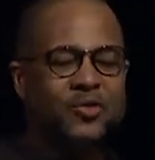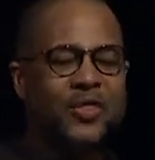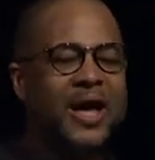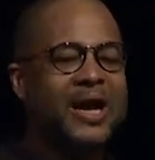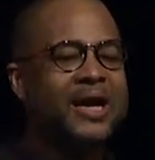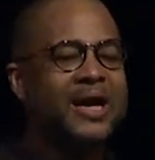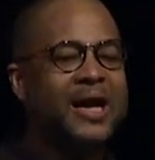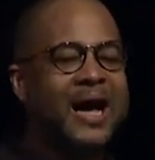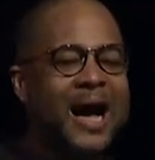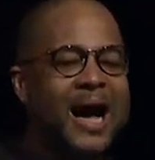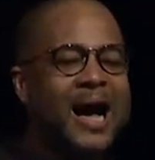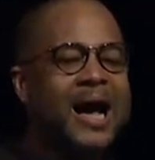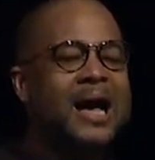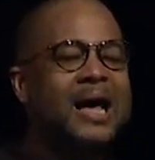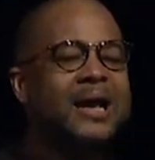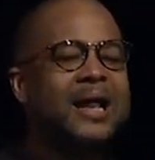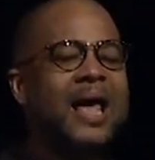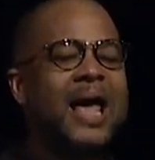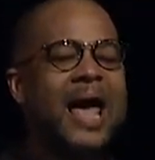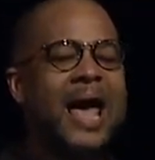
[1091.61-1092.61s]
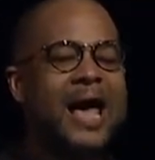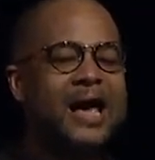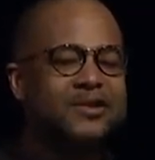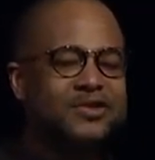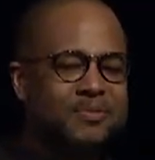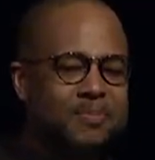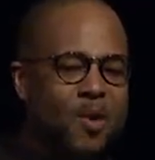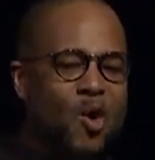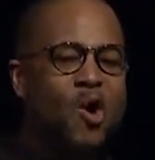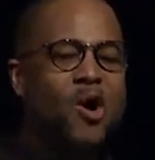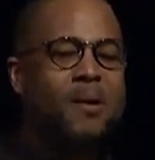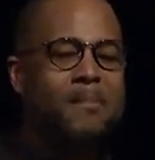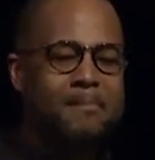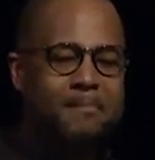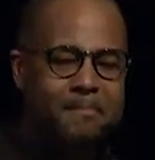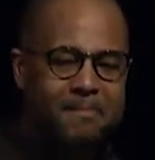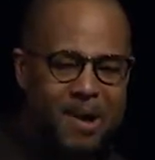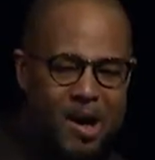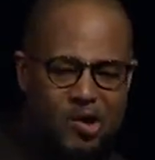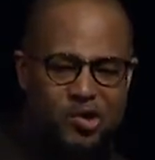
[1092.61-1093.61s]
that God has more
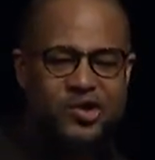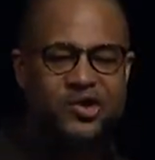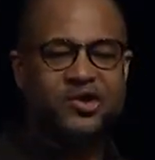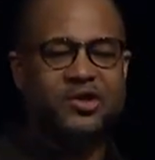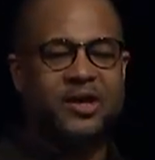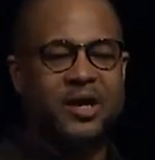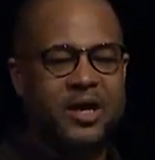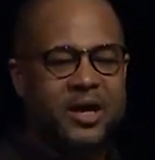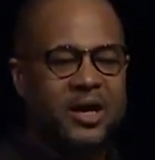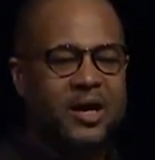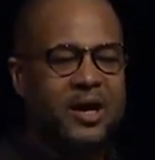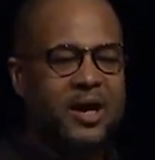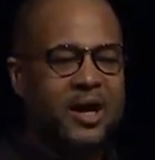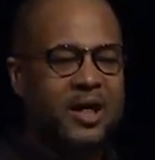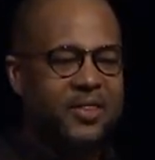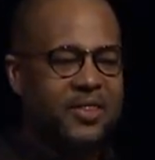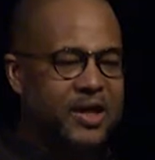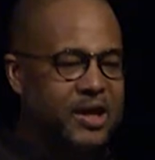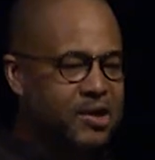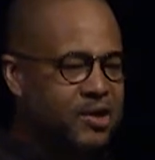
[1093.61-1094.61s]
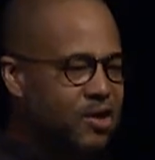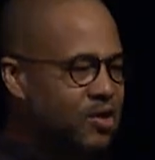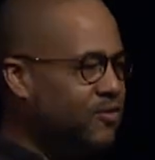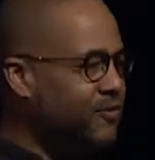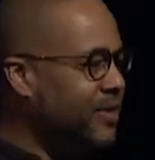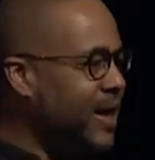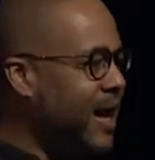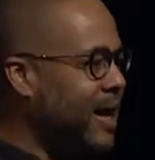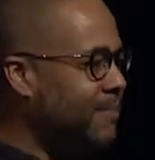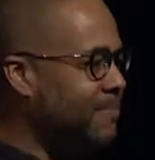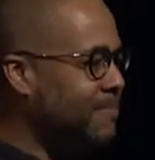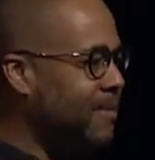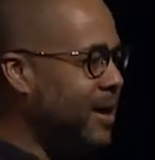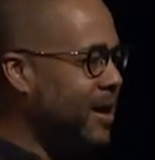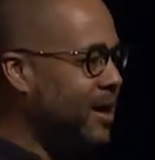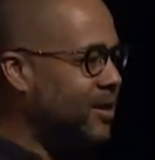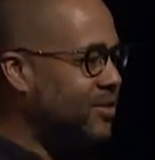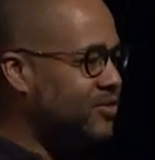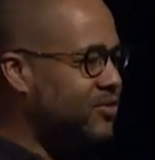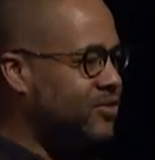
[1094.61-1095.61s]
mercy than you've got
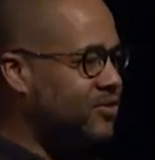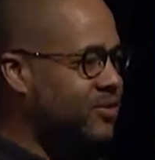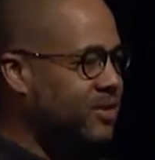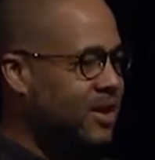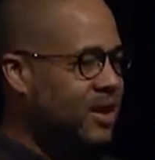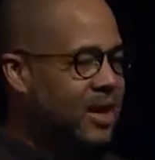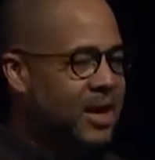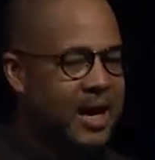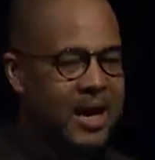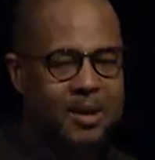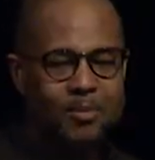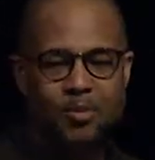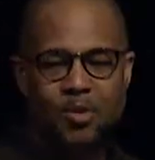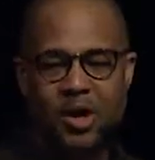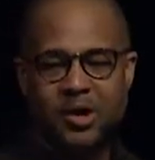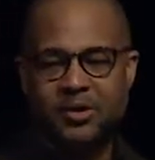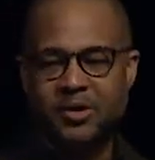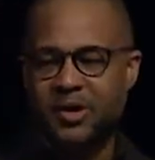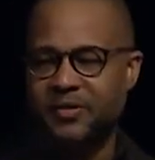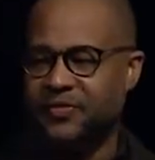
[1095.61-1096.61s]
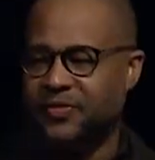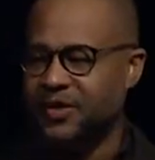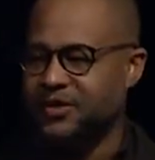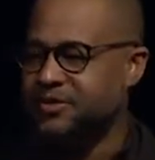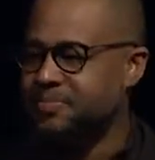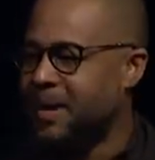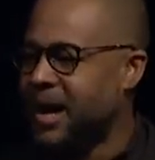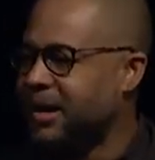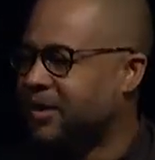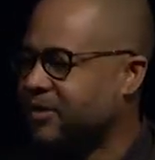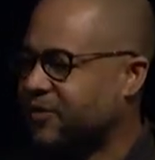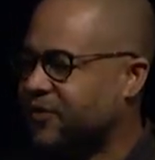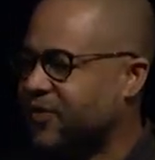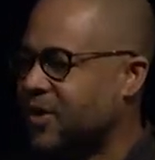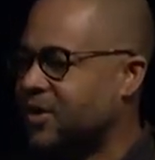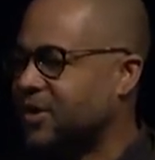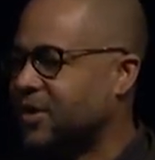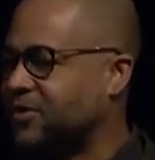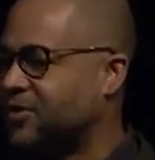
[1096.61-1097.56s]
mess. I'm wondering if this microphone is